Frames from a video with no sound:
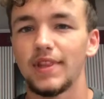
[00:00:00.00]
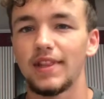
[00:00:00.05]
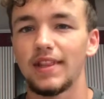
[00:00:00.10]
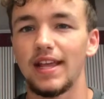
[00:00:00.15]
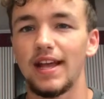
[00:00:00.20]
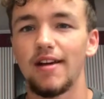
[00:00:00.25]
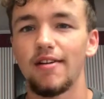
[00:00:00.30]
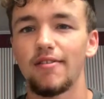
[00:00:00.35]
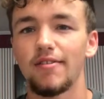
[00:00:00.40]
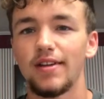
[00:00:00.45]

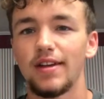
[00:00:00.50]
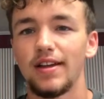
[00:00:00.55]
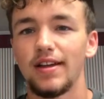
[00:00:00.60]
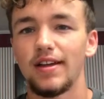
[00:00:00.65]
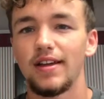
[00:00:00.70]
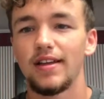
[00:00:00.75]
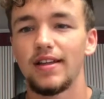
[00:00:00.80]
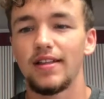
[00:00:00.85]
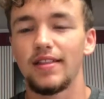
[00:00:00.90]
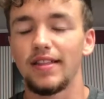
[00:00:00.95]
Now,
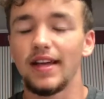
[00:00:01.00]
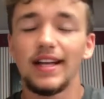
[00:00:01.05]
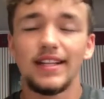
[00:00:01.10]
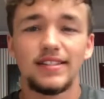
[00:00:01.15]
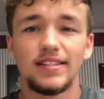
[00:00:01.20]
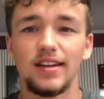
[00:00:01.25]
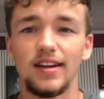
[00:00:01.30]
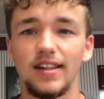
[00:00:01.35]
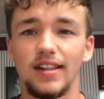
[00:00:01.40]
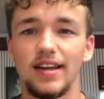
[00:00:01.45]

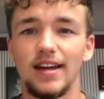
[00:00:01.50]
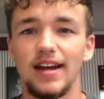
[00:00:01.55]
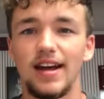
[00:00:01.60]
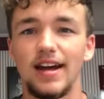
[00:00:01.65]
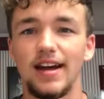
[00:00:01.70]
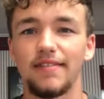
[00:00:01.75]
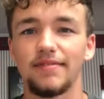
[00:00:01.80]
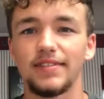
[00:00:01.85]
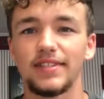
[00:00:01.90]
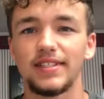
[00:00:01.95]
that's all I
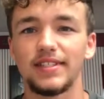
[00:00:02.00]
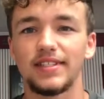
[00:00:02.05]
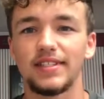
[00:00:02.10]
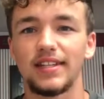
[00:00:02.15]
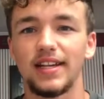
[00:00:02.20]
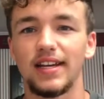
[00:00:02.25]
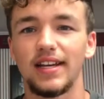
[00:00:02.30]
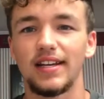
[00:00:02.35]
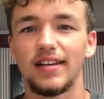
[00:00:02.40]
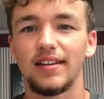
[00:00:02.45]
have to
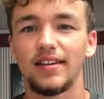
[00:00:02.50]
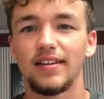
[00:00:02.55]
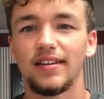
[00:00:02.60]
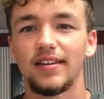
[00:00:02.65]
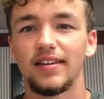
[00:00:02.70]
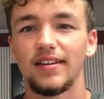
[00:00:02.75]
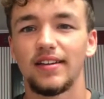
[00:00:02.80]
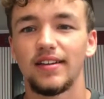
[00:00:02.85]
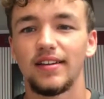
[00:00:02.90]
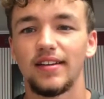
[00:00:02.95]
say.
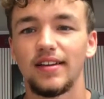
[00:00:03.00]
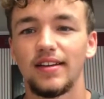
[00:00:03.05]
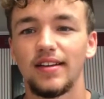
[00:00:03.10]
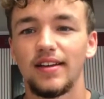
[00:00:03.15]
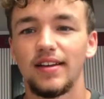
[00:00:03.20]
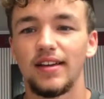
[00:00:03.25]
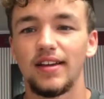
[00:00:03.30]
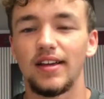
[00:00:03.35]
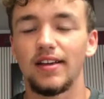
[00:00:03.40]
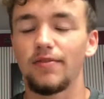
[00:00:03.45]

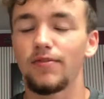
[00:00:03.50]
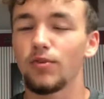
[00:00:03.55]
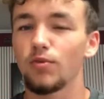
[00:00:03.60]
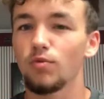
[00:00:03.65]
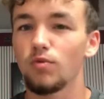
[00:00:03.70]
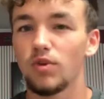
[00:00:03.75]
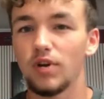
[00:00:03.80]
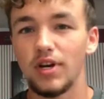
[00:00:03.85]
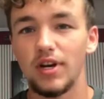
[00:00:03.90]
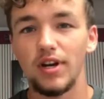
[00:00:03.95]
If you
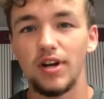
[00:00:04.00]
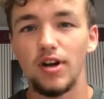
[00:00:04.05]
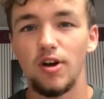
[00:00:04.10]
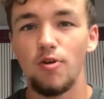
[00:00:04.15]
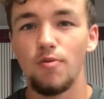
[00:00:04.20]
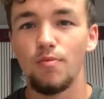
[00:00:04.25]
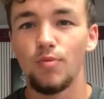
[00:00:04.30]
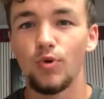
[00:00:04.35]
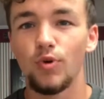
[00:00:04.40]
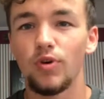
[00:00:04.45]
want to
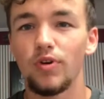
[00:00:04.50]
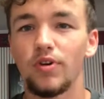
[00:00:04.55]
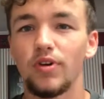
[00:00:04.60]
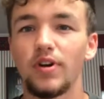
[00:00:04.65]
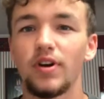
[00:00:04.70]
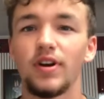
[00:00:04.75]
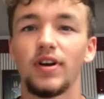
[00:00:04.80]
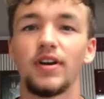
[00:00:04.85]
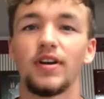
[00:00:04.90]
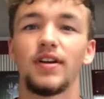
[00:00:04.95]
know
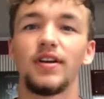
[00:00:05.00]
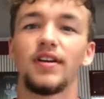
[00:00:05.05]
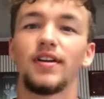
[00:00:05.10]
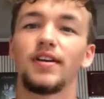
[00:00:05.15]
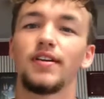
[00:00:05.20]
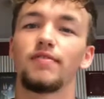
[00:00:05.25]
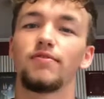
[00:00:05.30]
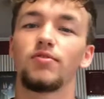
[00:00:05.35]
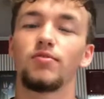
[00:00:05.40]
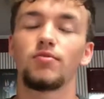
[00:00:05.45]
more,
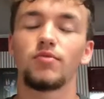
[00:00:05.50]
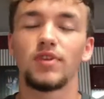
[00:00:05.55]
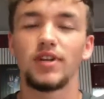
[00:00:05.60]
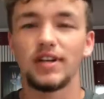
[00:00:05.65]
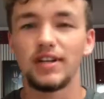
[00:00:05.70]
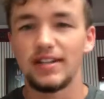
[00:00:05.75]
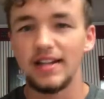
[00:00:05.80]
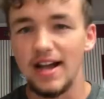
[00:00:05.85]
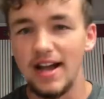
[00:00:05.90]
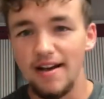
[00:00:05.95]
if you
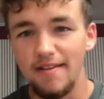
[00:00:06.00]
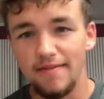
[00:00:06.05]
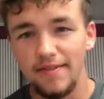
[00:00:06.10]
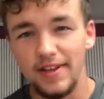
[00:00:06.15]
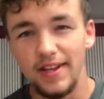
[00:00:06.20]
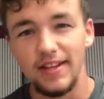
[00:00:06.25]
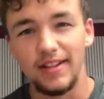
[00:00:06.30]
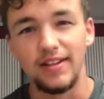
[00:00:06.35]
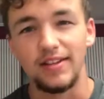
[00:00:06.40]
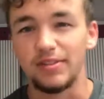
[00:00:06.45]
want to dive
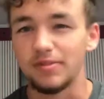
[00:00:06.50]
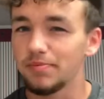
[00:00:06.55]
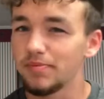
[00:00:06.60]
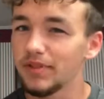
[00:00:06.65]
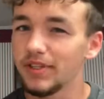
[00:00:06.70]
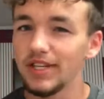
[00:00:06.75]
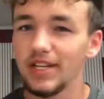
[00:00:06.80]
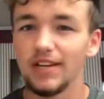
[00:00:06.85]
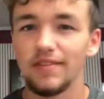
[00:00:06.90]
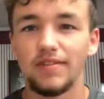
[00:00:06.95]
in, there's
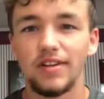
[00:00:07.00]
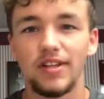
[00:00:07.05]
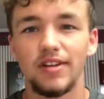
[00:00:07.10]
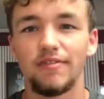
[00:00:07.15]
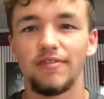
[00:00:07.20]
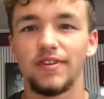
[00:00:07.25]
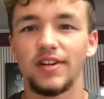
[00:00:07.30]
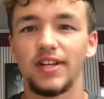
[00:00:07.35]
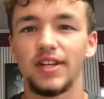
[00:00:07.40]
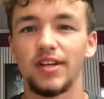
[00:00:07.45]
plenty of other
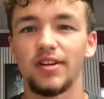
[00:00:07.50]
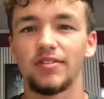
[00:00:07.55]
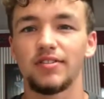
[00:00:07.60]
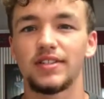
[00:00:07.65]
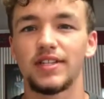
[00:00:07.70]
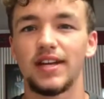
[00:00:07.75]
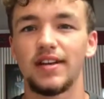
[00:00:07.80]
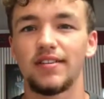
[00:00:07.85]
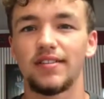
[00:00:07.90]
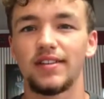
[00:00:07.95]

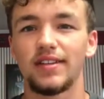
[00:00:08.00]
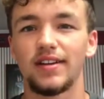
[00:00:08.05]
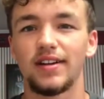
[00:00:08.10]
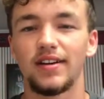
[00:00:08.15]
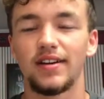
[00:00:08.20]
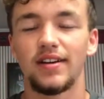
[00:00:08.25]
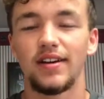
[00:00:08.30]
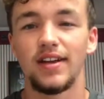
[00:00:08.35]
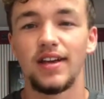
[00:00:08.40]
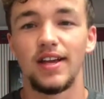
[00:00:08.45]
videos out
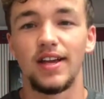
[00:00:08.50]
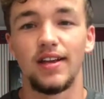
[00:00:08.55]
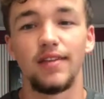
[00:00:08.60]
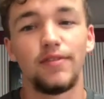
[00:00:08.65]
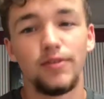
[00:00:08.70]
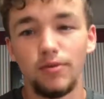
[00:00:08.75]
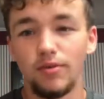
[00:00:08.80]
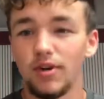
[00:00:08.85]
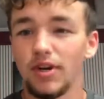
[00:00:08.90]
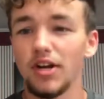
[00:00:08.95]
there. If
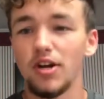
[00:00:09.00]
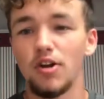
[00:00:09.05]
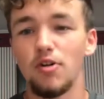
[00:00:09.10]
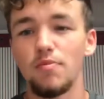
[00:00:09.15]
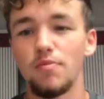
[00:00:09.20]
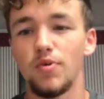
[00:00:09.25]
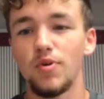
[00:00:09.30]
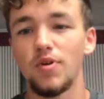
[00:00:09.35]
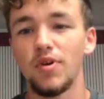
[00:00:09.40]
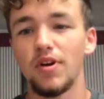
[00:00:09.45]
you want to know
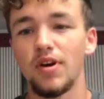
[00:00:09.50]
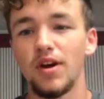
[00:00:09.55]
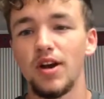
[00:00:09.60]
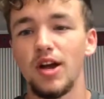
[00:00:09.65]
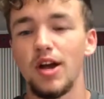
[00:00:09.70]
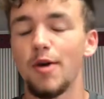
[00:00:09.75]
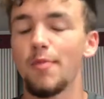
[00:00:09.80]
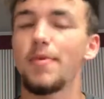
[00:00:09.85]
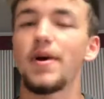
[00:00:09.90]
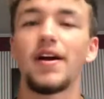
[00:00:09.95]
more
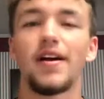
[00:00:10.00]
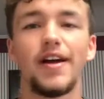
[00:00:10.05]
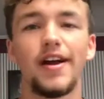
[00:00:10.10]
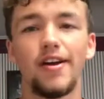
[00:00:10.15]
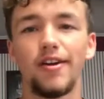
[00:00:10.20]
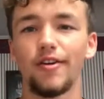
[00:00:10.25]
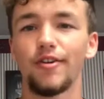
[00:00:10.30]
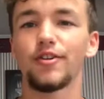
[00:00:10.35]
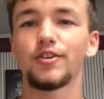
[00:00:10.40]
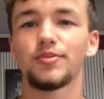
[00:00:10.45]
about
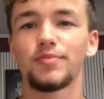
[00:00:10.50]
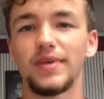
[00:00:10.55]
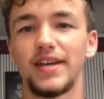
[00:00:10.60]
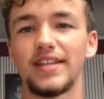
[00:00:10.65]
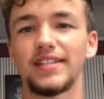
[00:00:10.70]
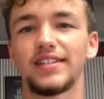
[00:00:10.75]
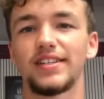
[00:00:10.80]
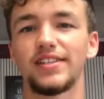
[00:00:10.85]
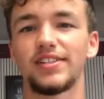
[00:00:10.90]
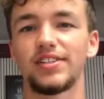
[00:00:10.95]

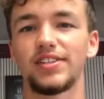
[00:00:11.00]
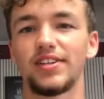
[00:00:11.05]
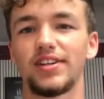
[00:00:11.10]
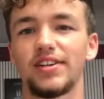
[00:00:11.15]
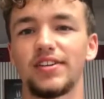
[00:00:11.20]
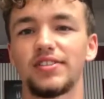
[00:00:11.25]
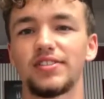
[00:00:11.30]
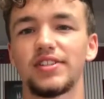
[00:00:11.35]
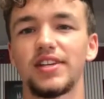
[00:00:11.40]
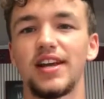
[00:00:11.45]
aerospace
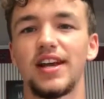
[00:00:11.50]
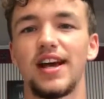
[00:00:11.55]
engineers,